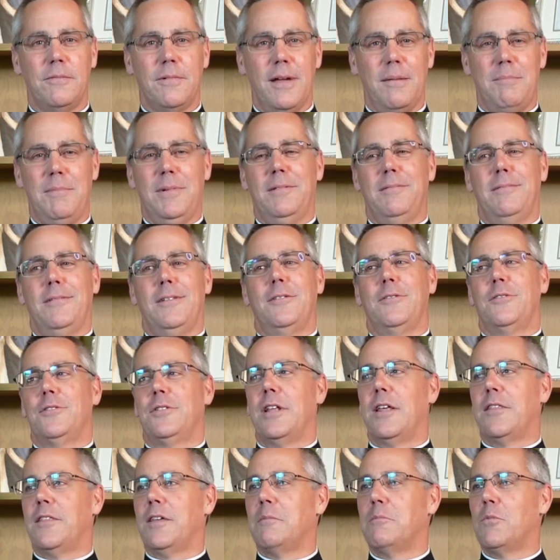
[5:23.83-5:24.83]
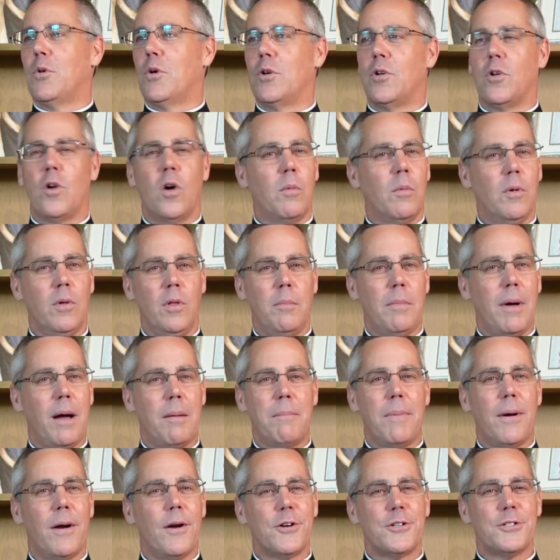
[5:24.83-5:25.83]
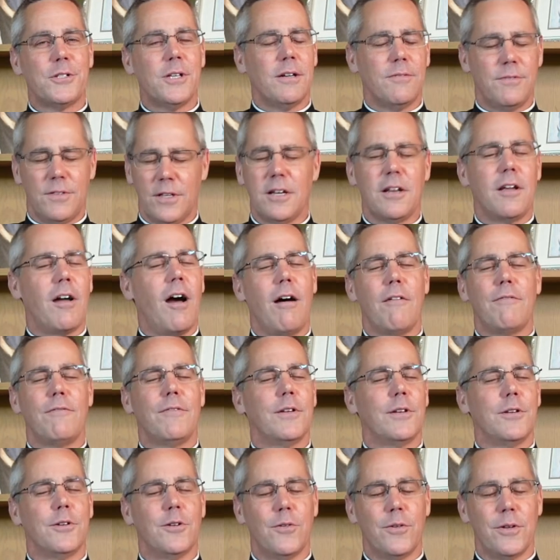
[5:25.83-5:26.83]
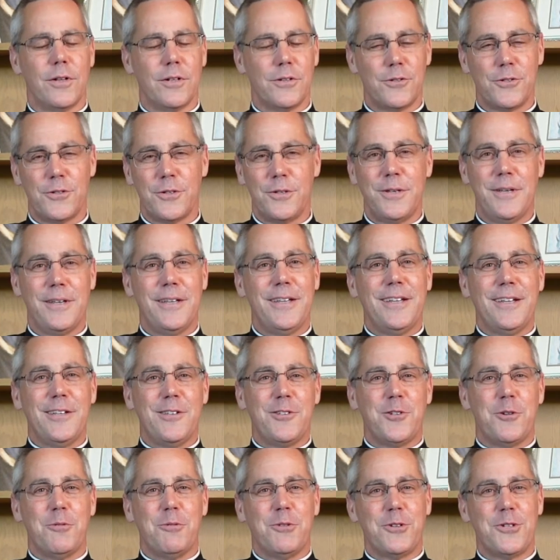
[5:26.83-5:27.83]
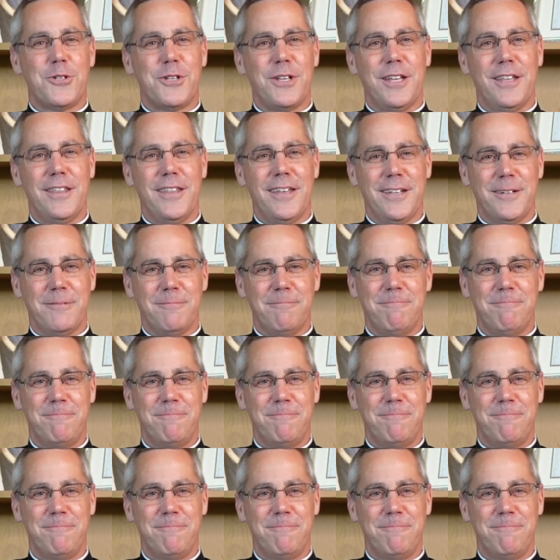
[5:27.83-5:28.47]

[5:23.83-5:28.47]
I mean, there's nothing more normal about parish life than coffee and donuts. So we'll see you then.